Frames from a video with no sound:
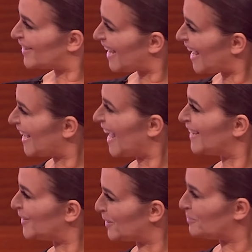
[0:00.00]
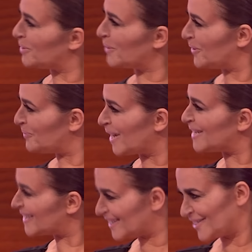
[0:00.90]
Kay. Hey, you could be one of
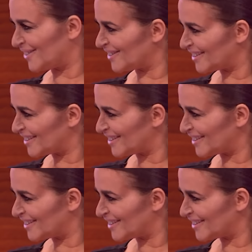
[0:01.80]
my sisters.